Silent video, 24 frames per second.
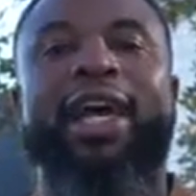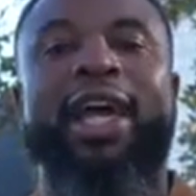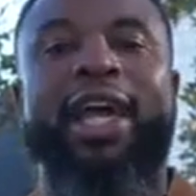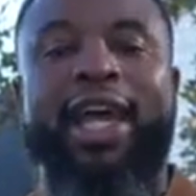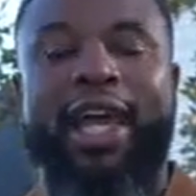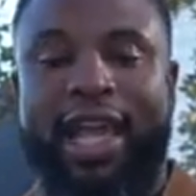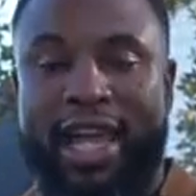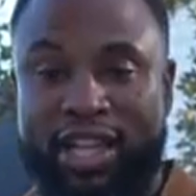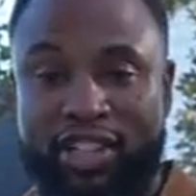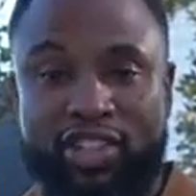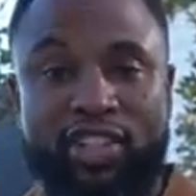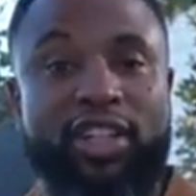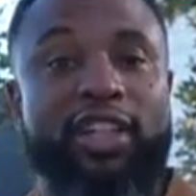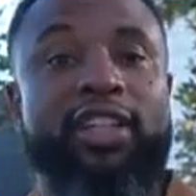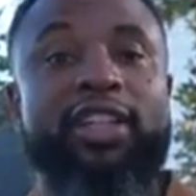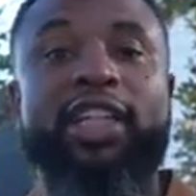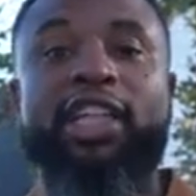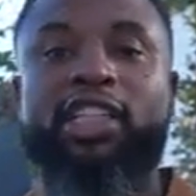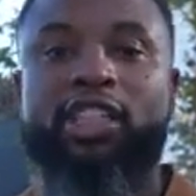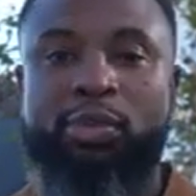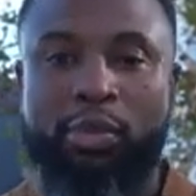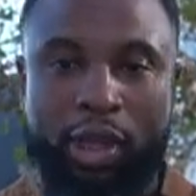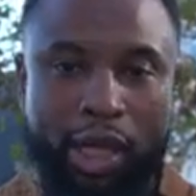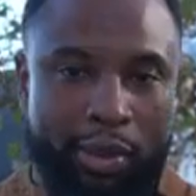It's gonna need
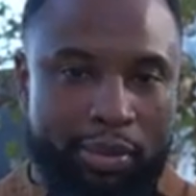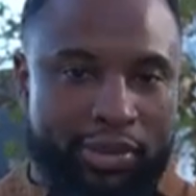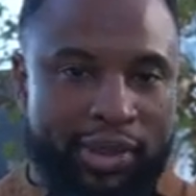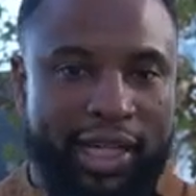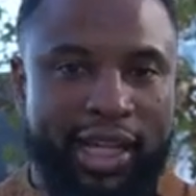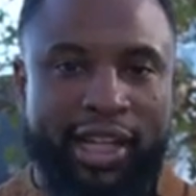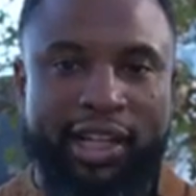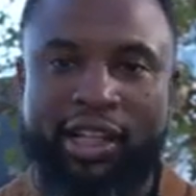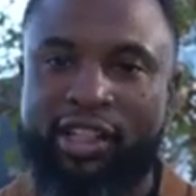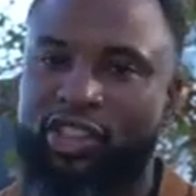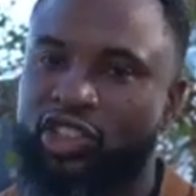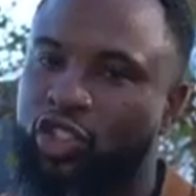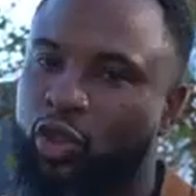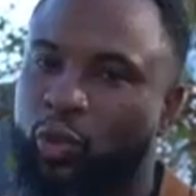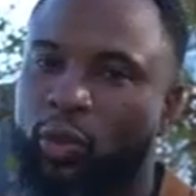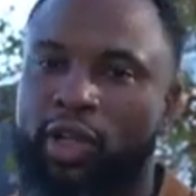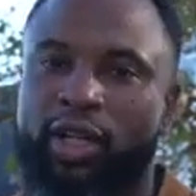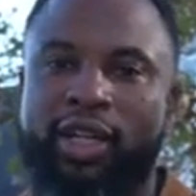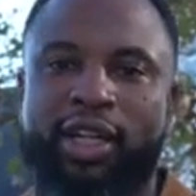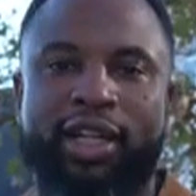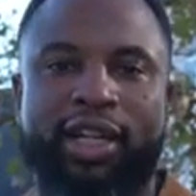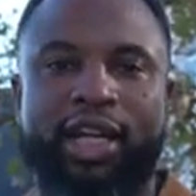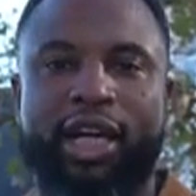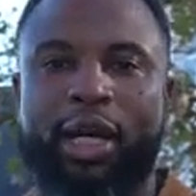some updating, so we're
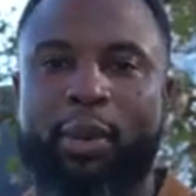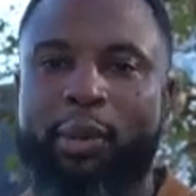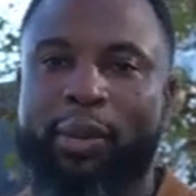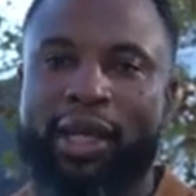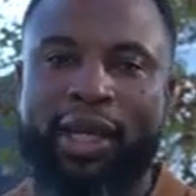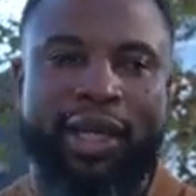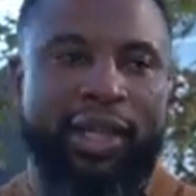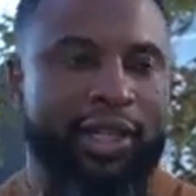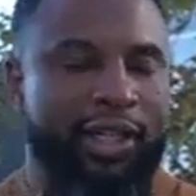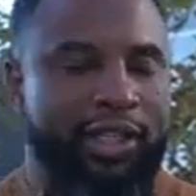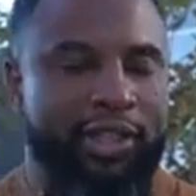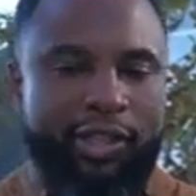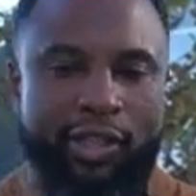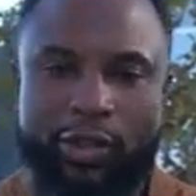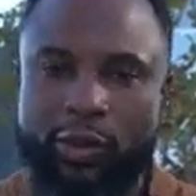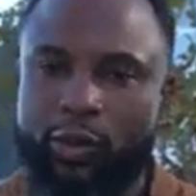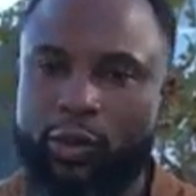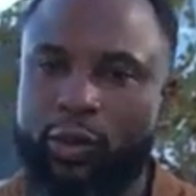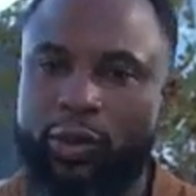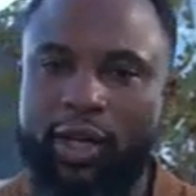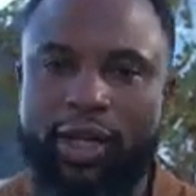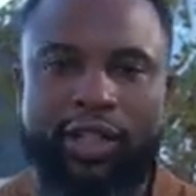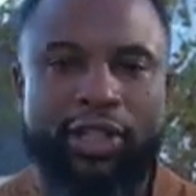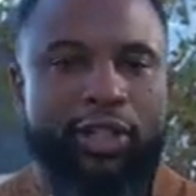gonna come in and
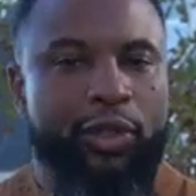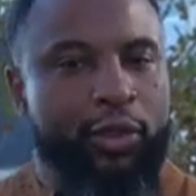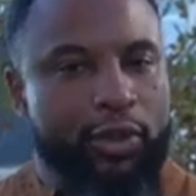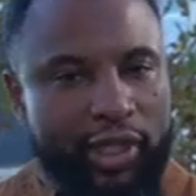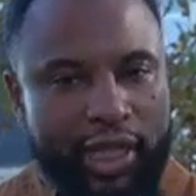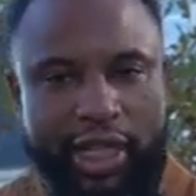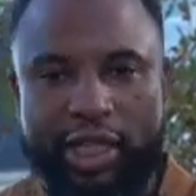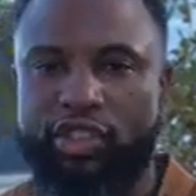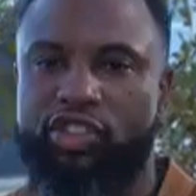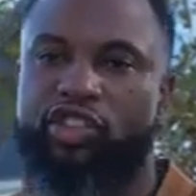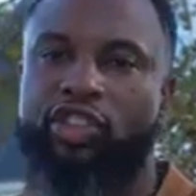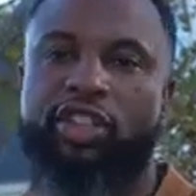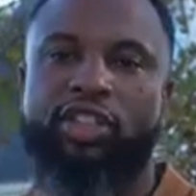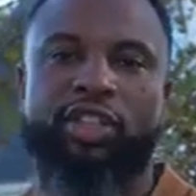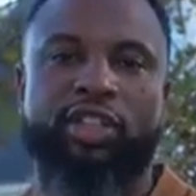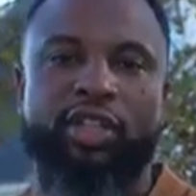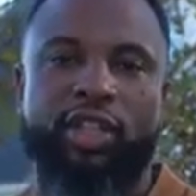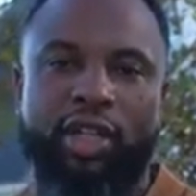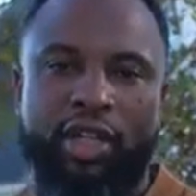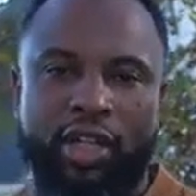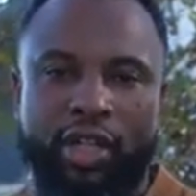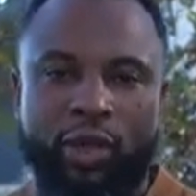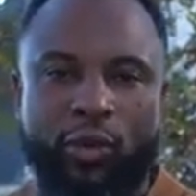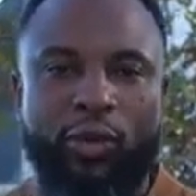do a new kitchen.
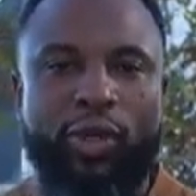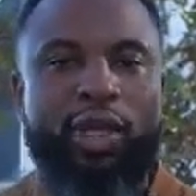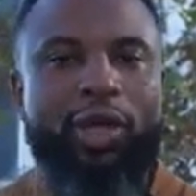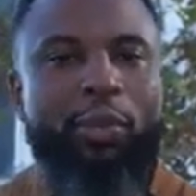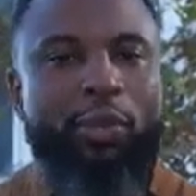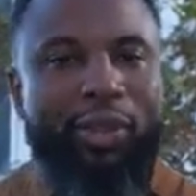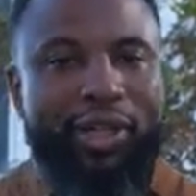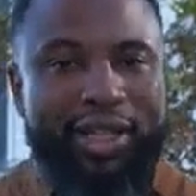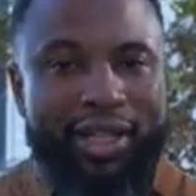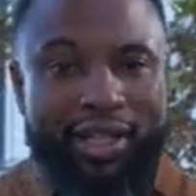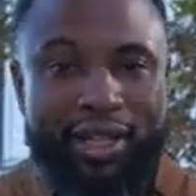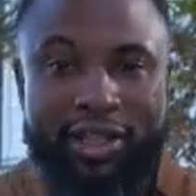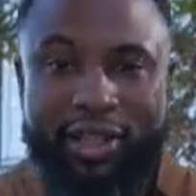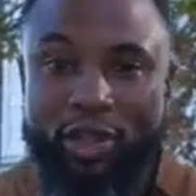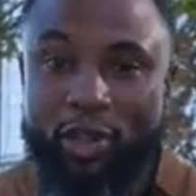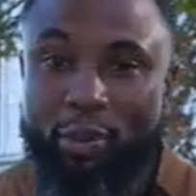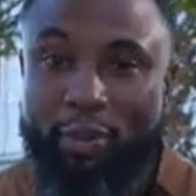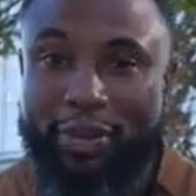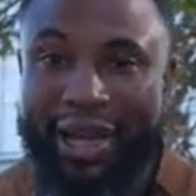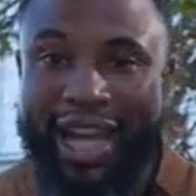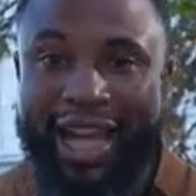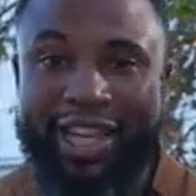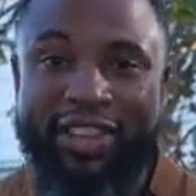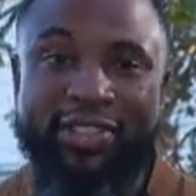We're gonna put in a new
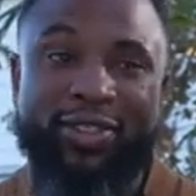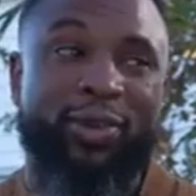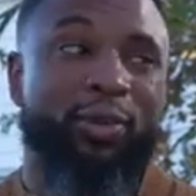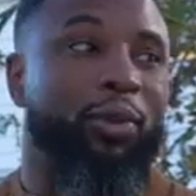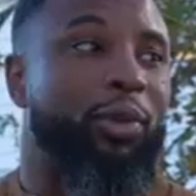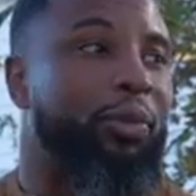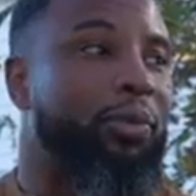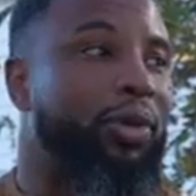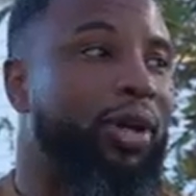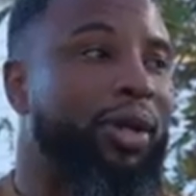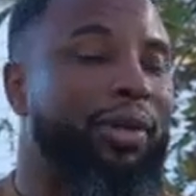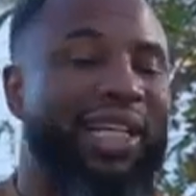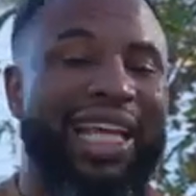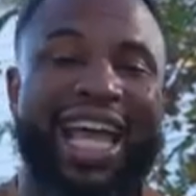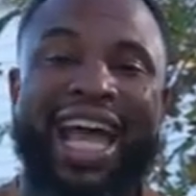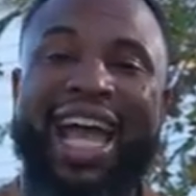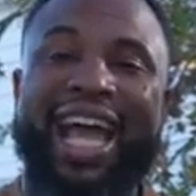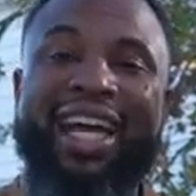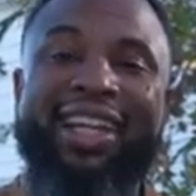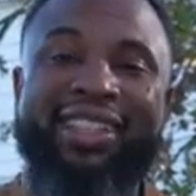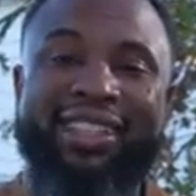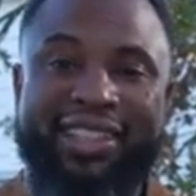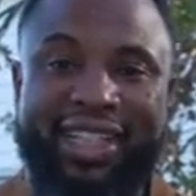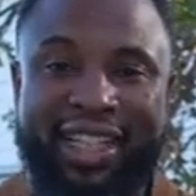bathroom. We'll probably
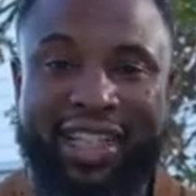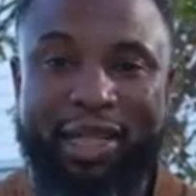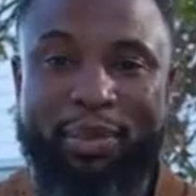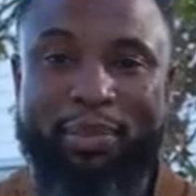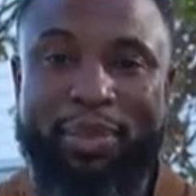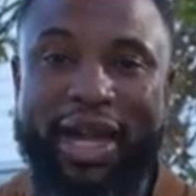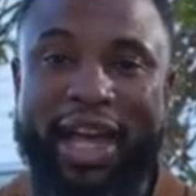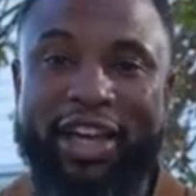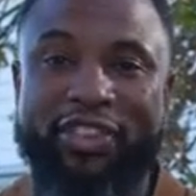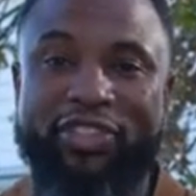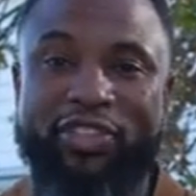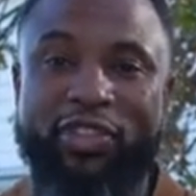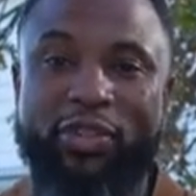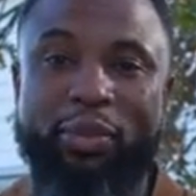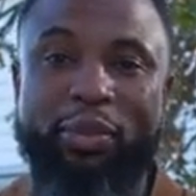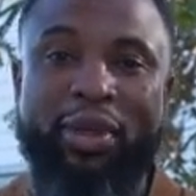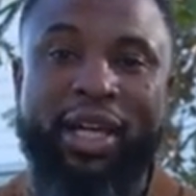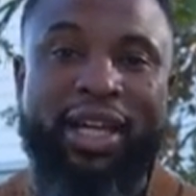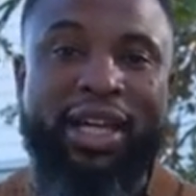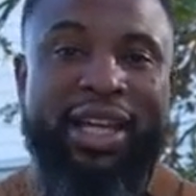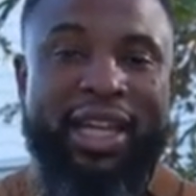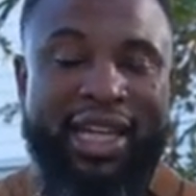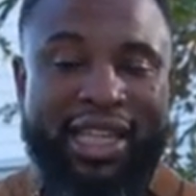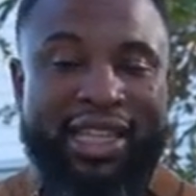add a second bathroom.
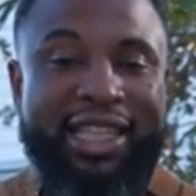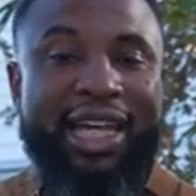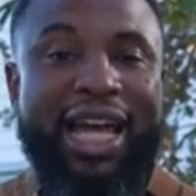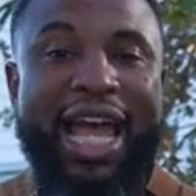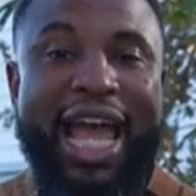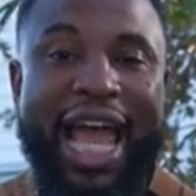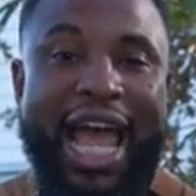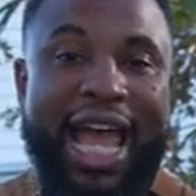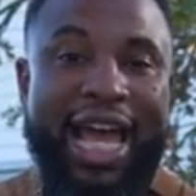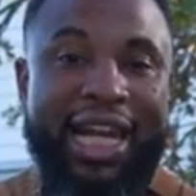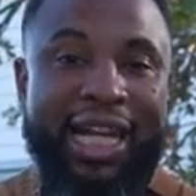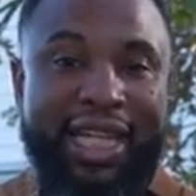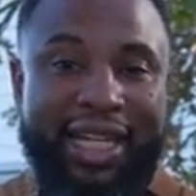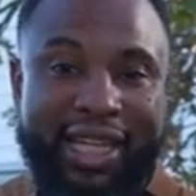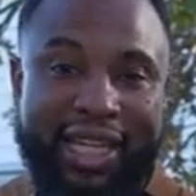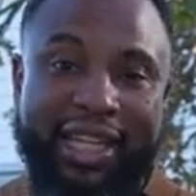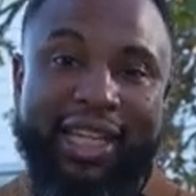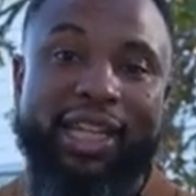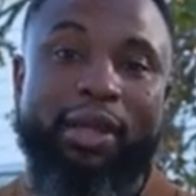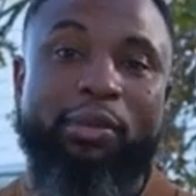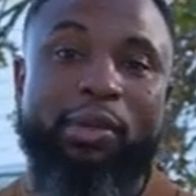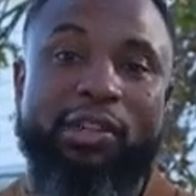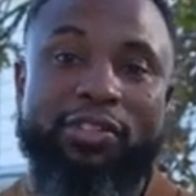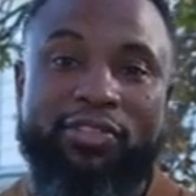The attic
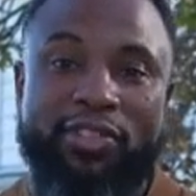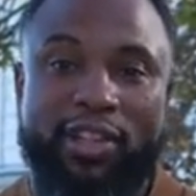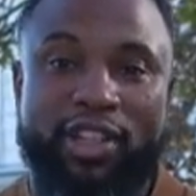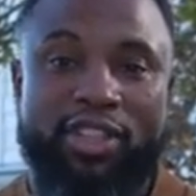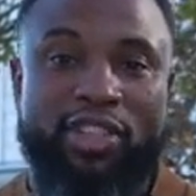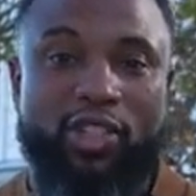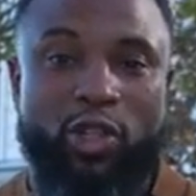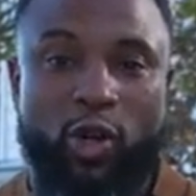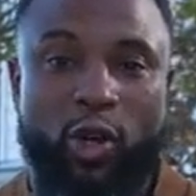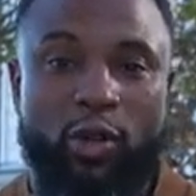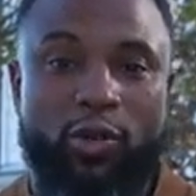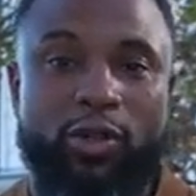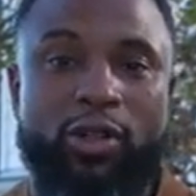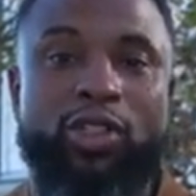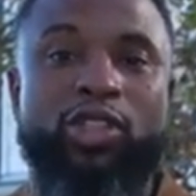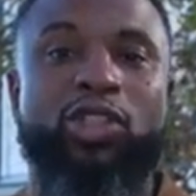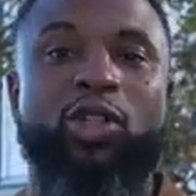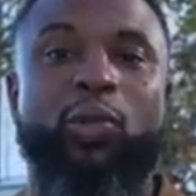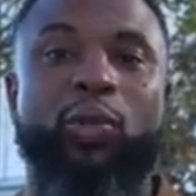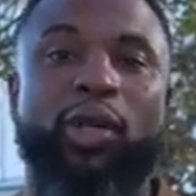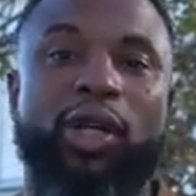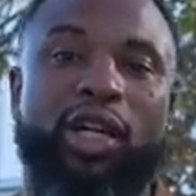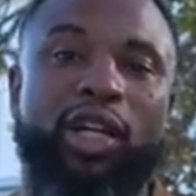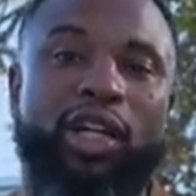can be finished over, so
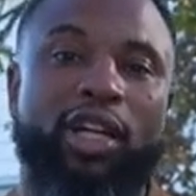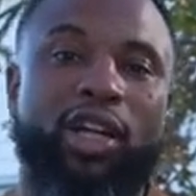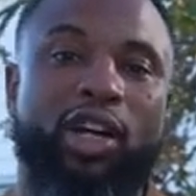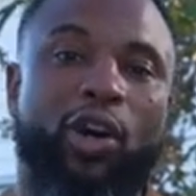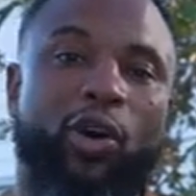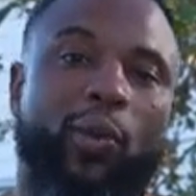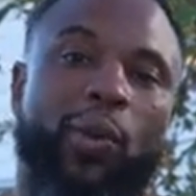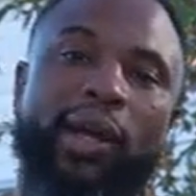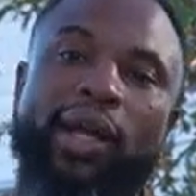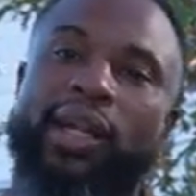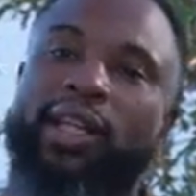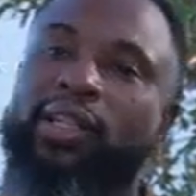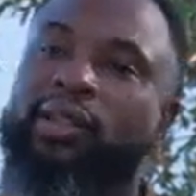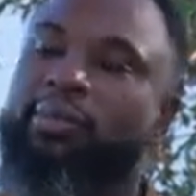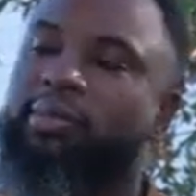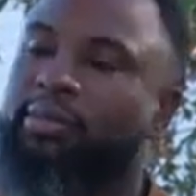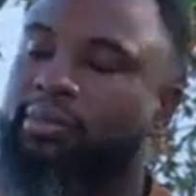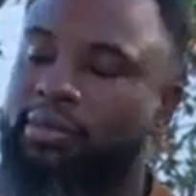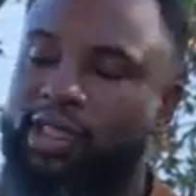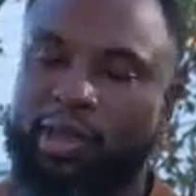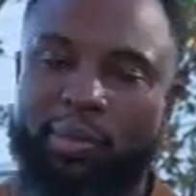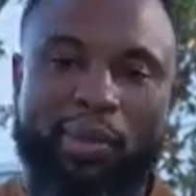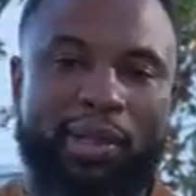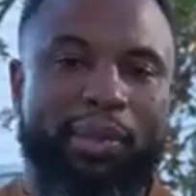we're gonna go in,
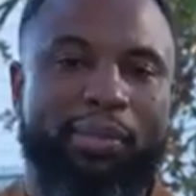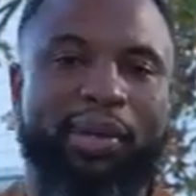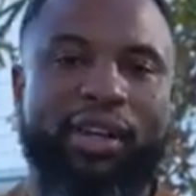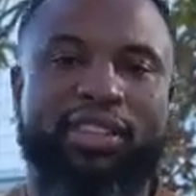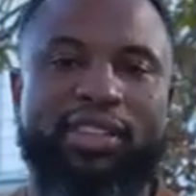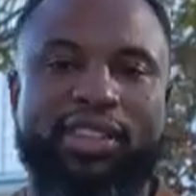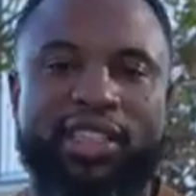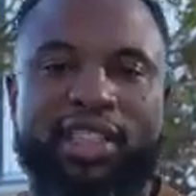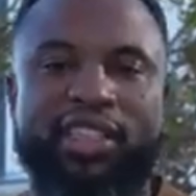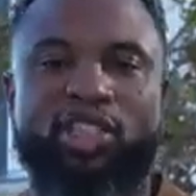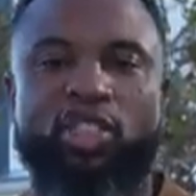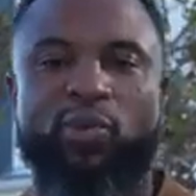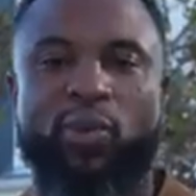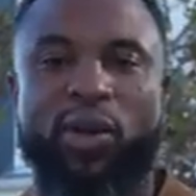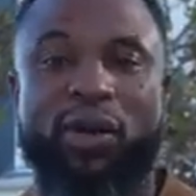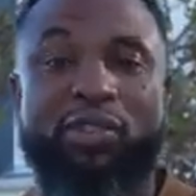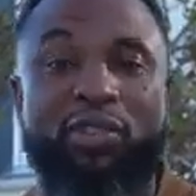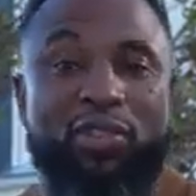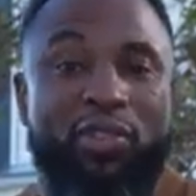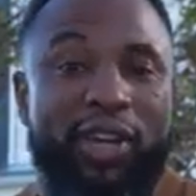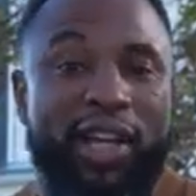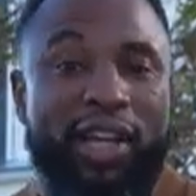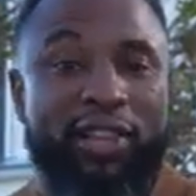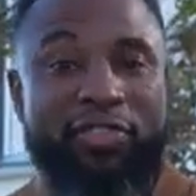spend about 10, 12
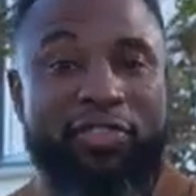grand,